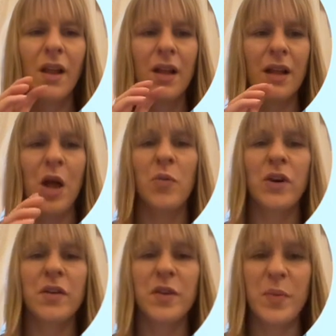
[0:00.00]
Now, in one
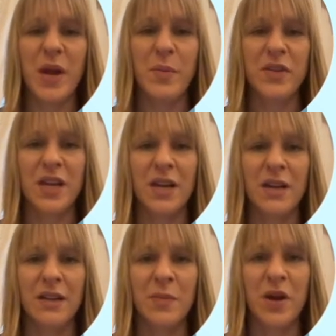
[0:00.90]
of the papers here
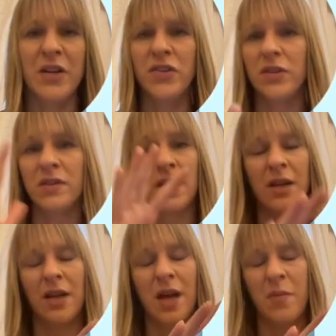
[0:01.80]
that they mentioned, and
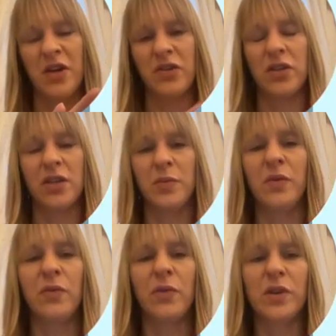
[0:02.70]
I, I mentioned this
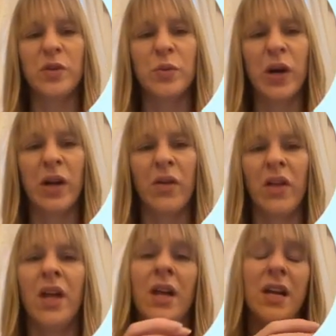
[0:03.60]
before as well,
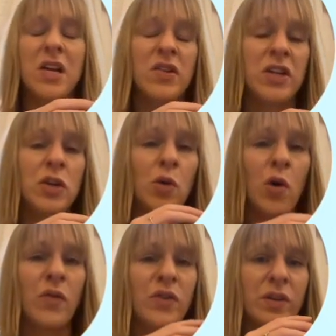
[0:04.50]
is that you
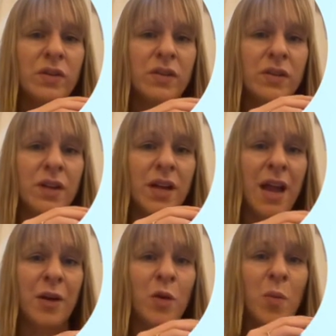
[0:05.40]
often
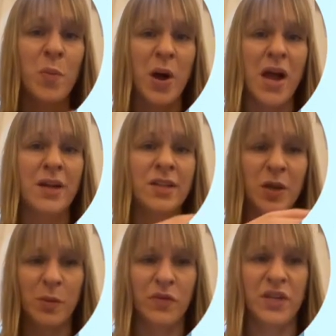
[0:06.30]
can combine
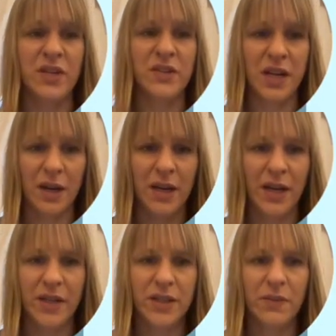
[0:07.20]
some of these
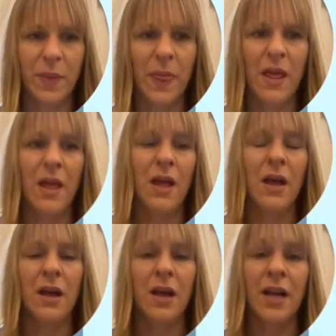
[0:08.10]
techniques.
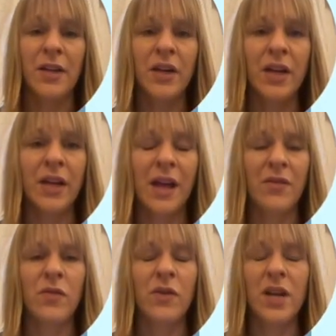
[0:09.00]
Uh, and you can get
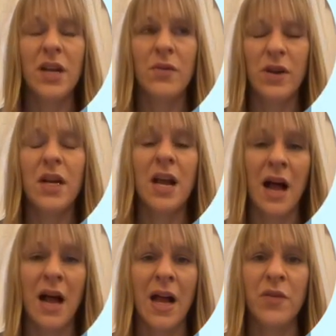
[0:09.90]
really, really
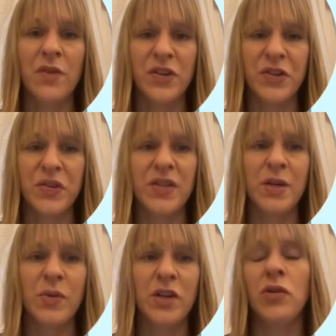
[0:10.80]
high efficiency
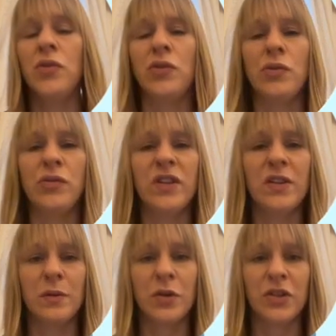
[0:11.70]
when you use these
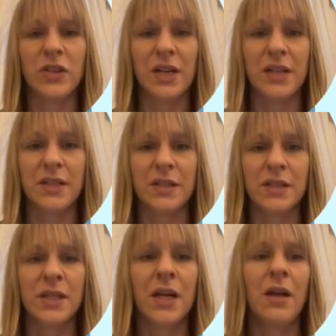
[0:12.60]

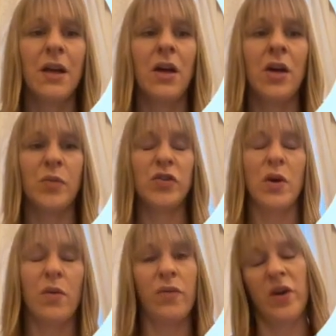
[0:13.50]
homogenizers. Um,
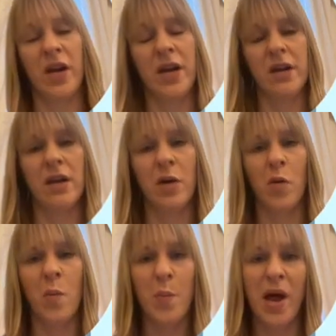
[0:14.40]
so here they
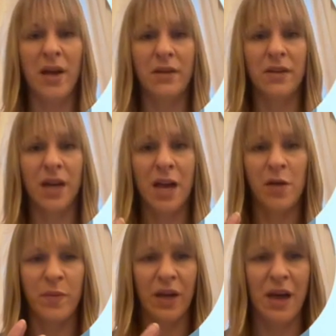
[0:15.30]
combined a kind
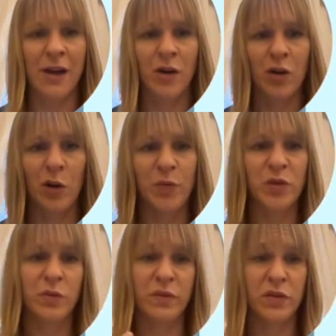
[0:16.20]
of mechanical
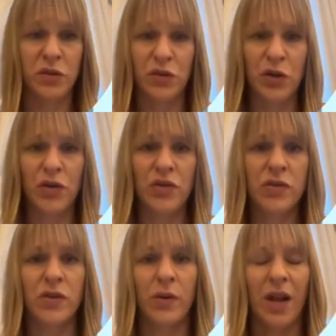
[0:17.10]
option with a detergent,
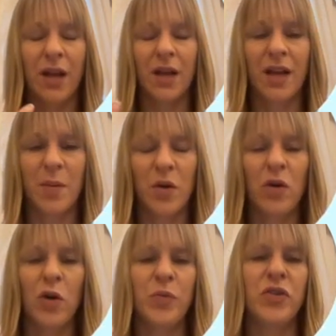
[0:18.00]
so like a
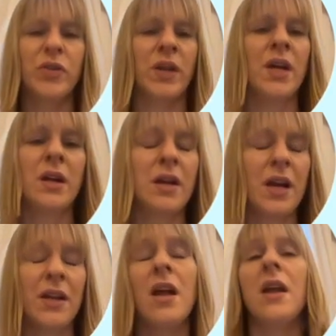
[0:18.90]
chemical option,
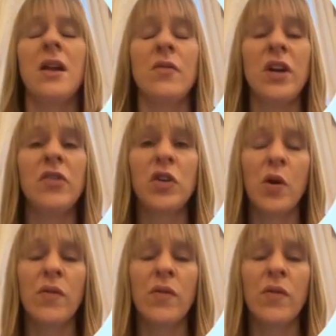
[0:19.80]
and they reached over